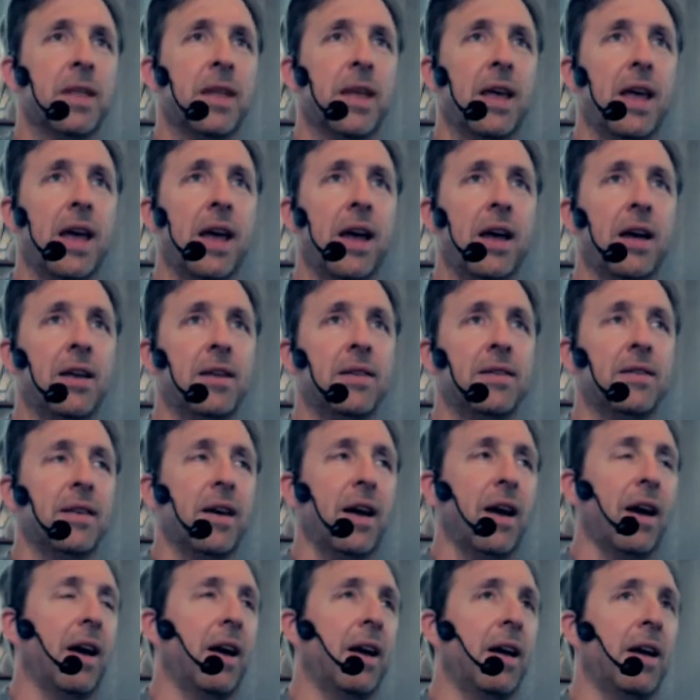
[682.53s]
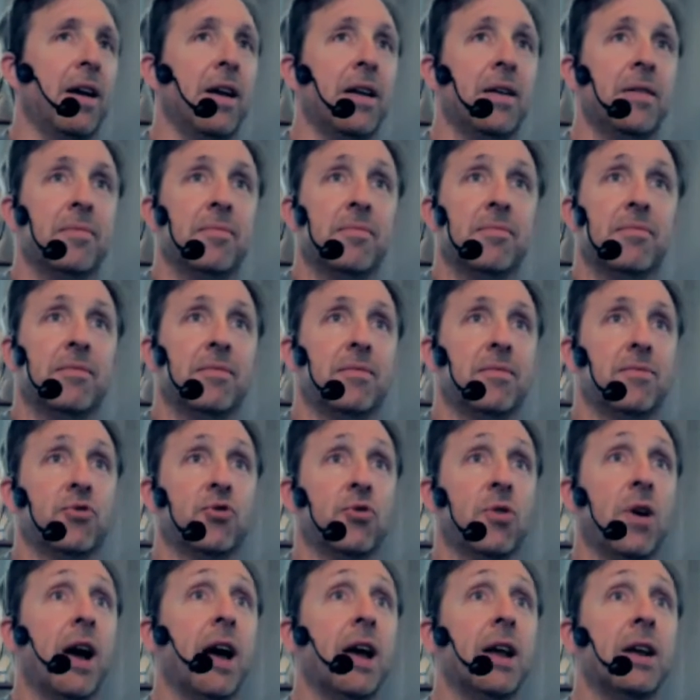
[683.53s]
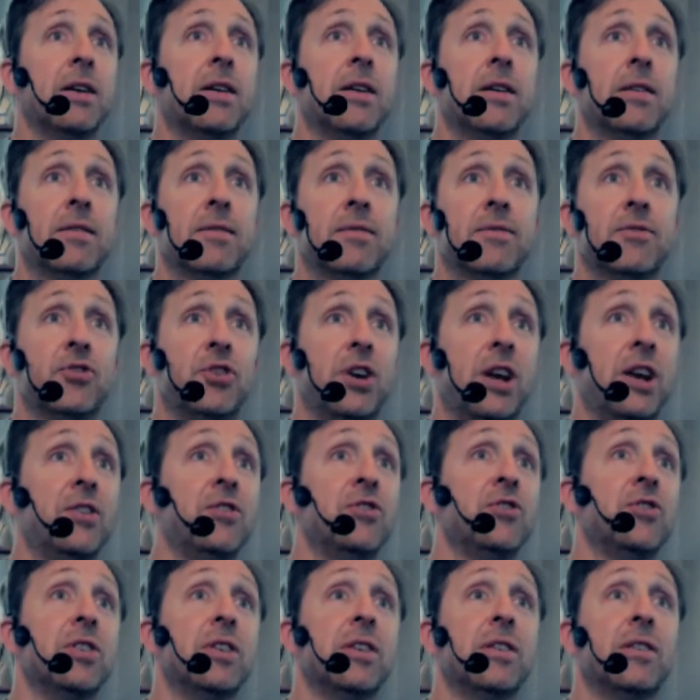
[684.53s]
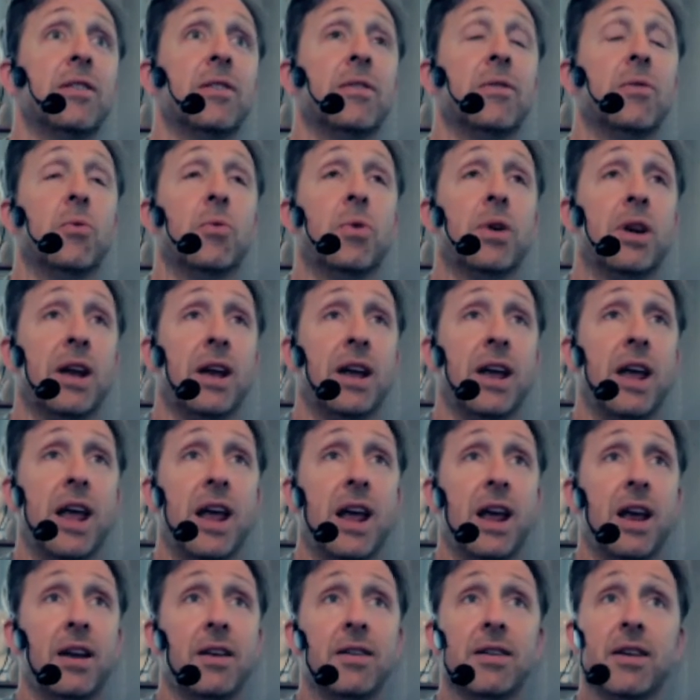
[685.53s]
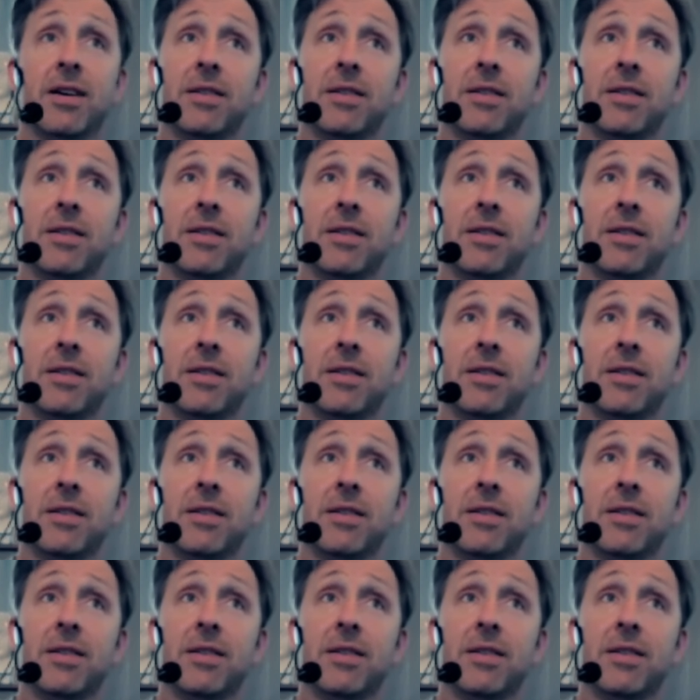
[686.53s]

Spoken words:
And I tried changing what I ate.